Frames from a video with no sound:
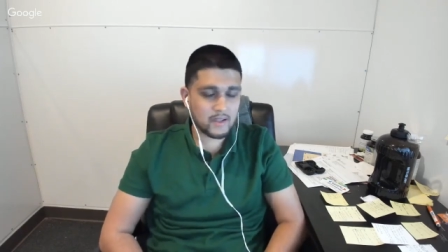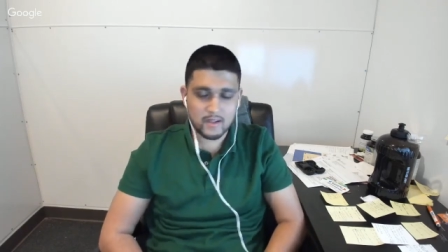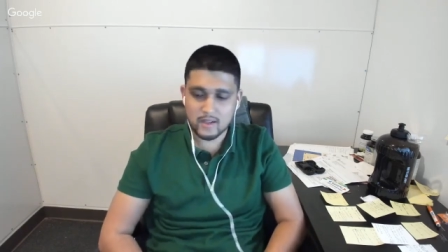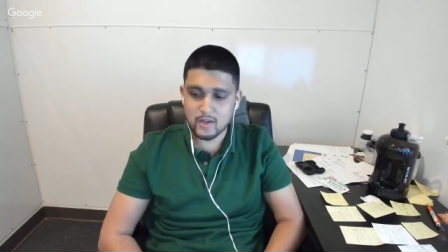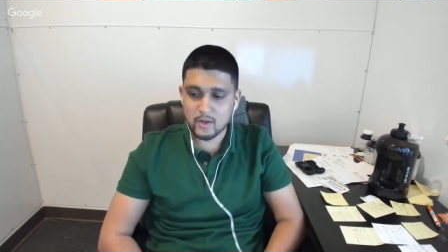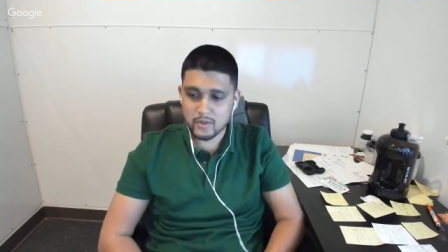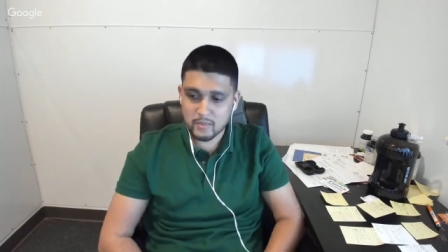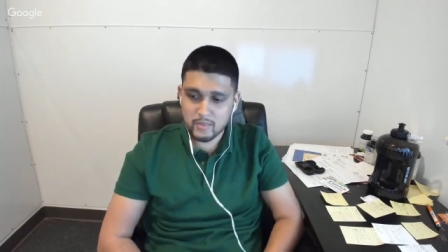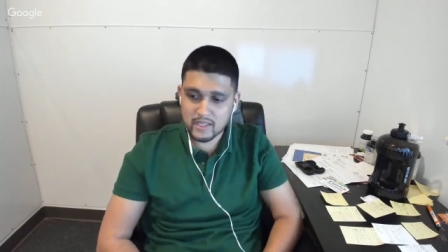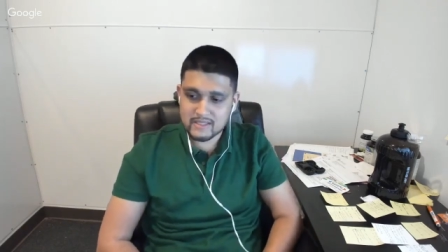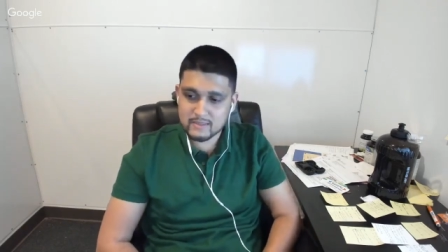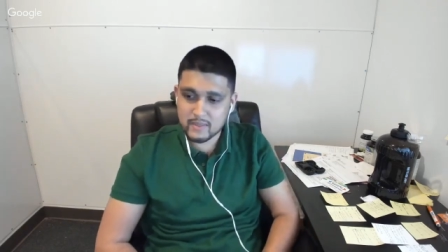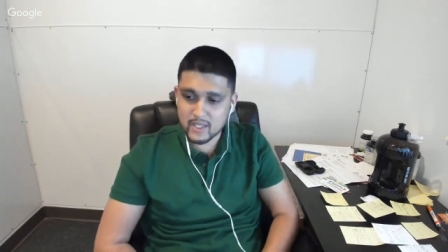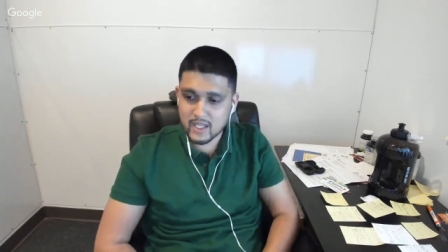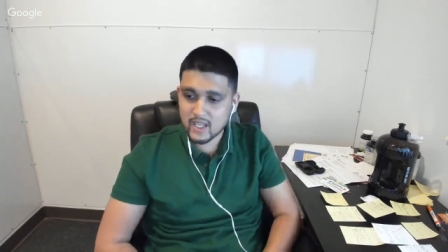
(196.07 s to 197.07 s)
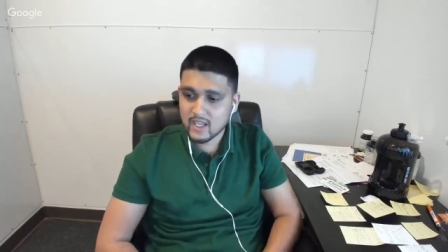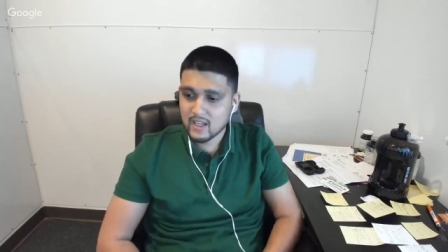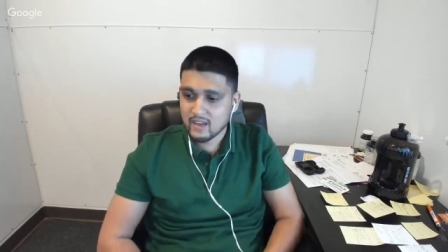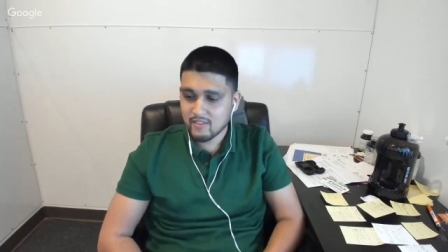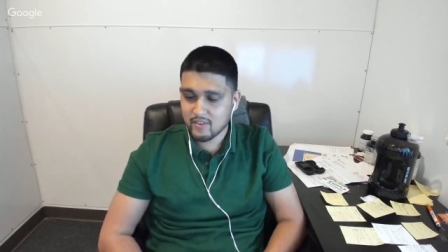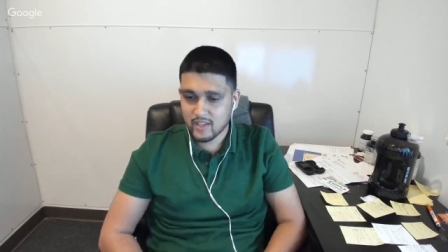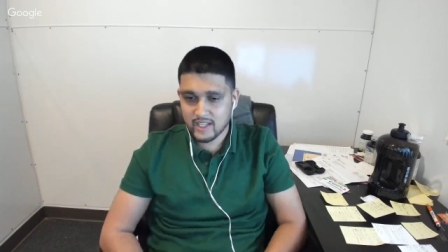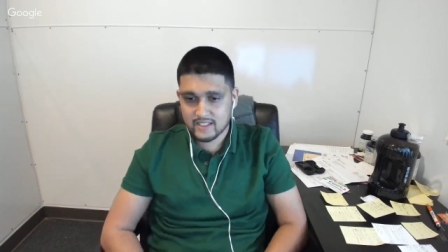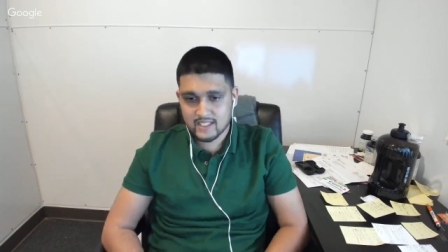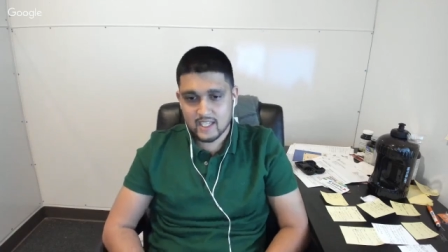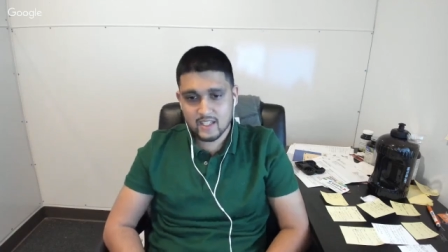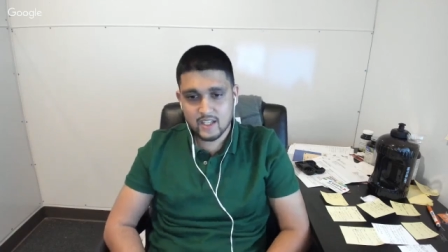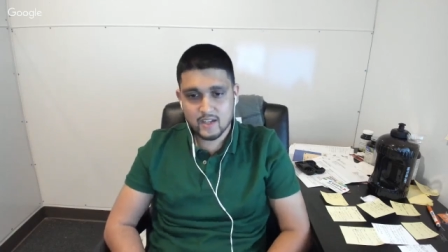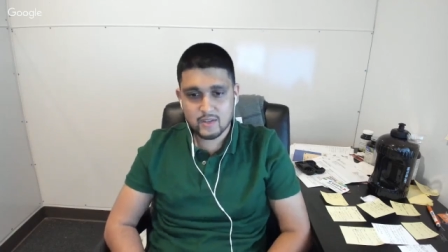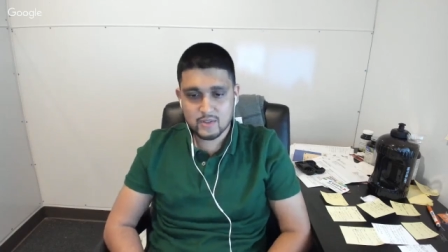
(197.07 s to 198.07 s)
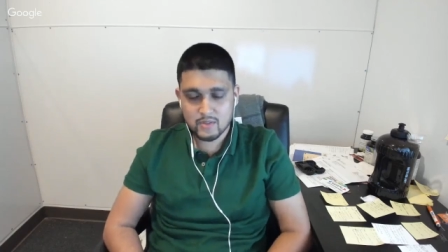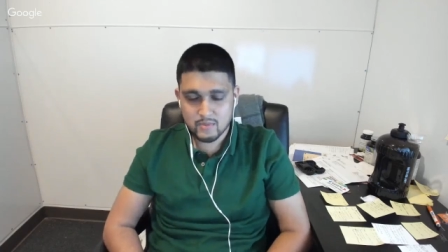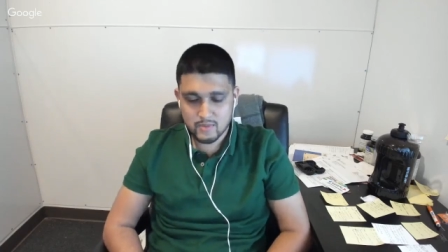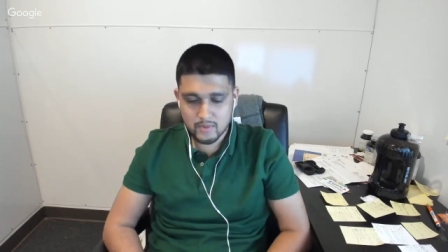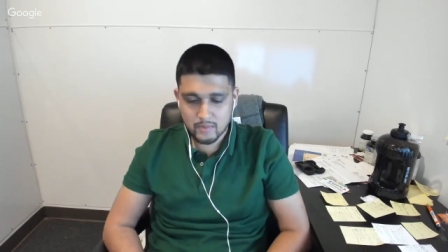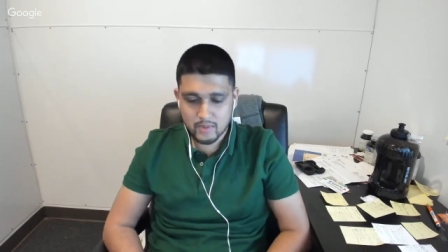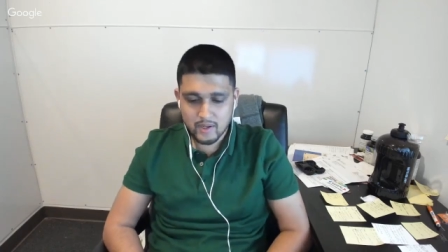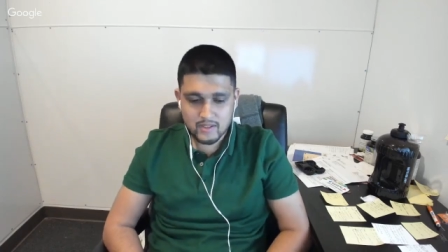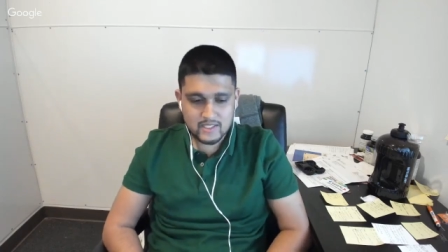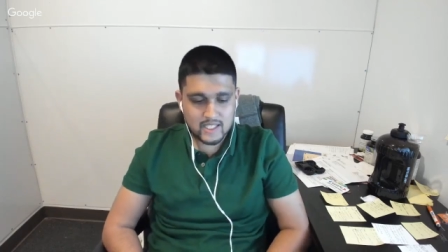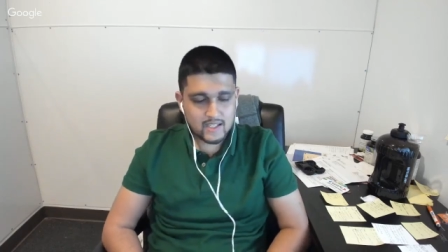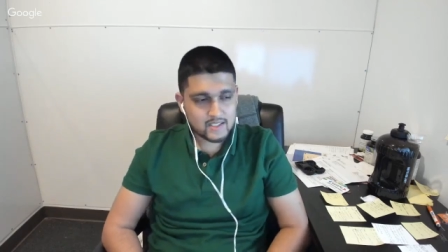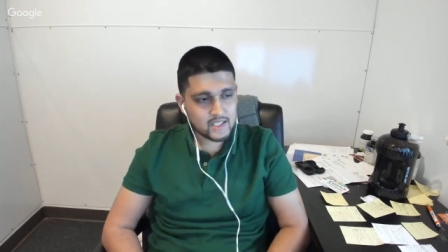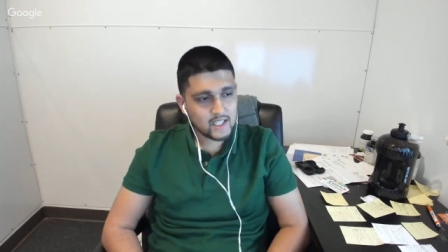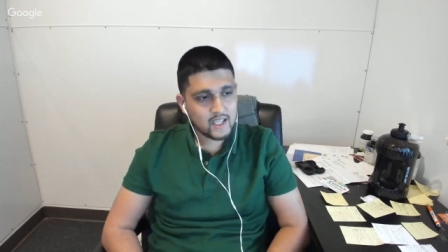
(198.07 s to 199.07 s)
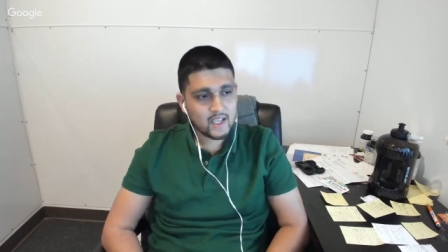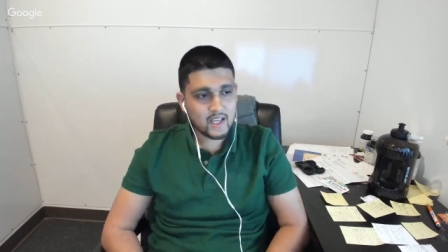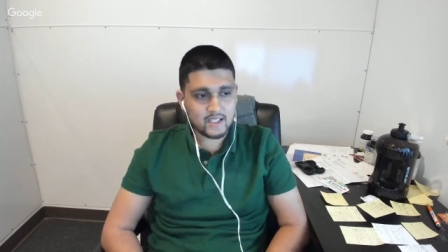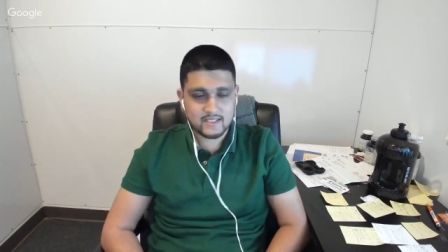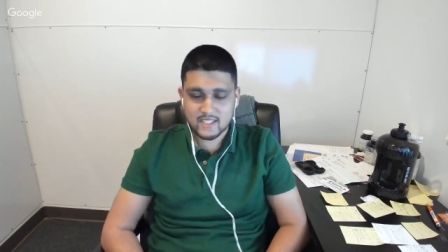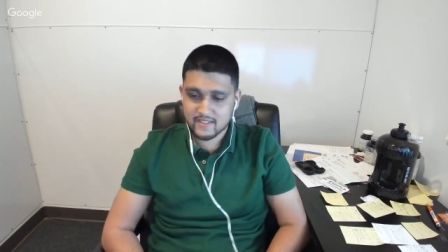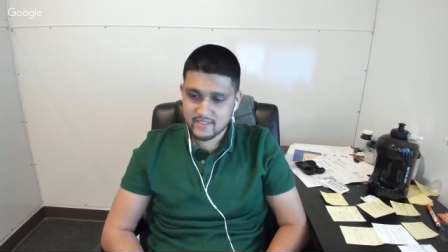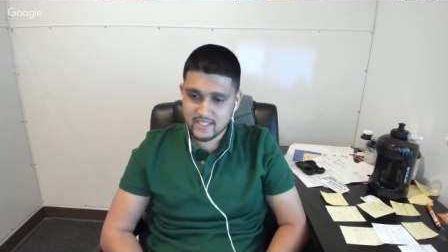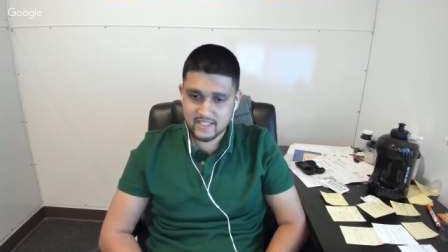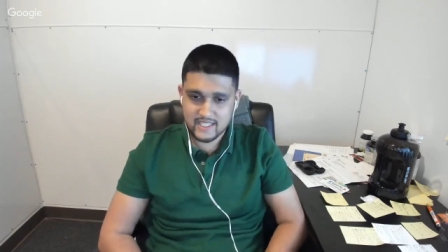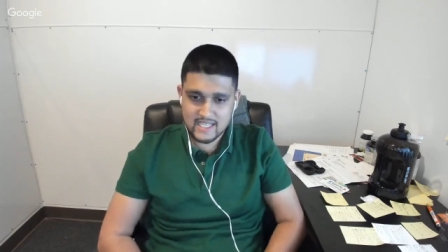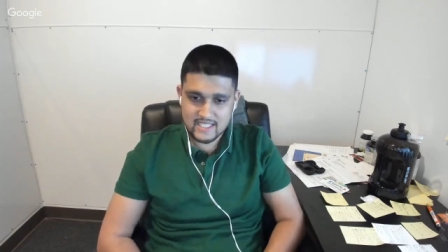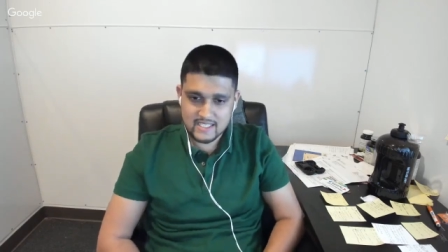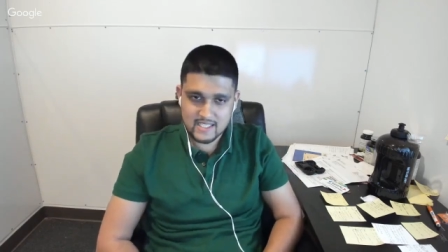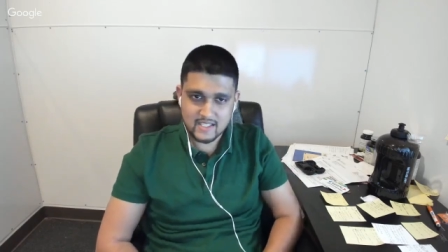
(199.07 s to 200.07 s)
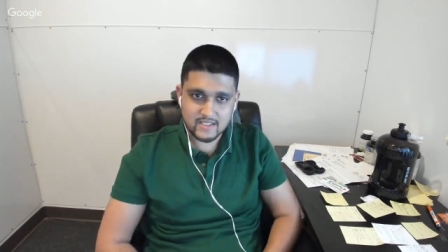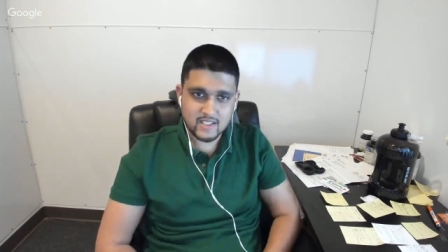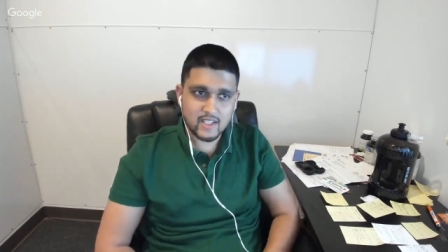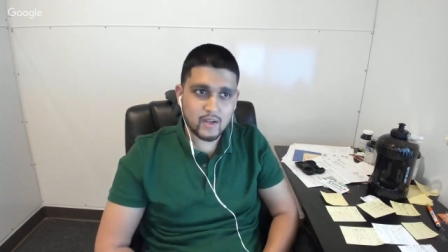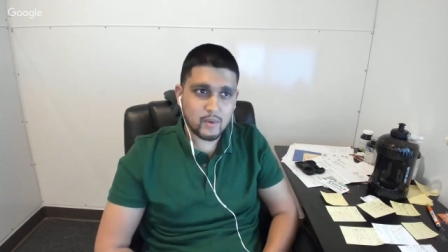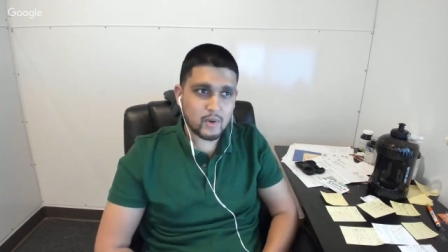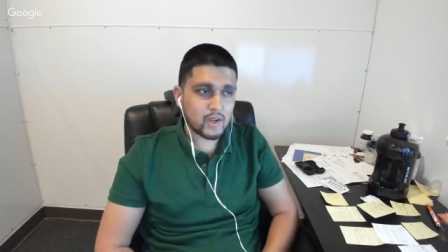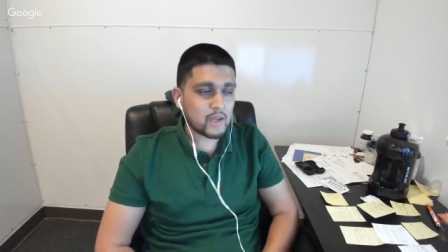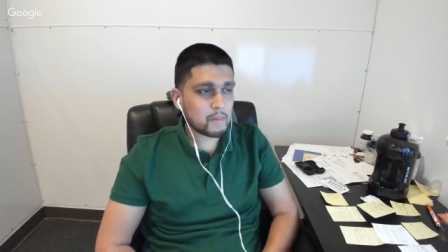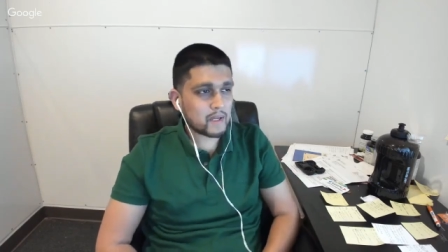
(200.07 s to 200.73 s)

you know, in the basement for like ten years at my parents' house. I'll save ten thousand dollars a year working at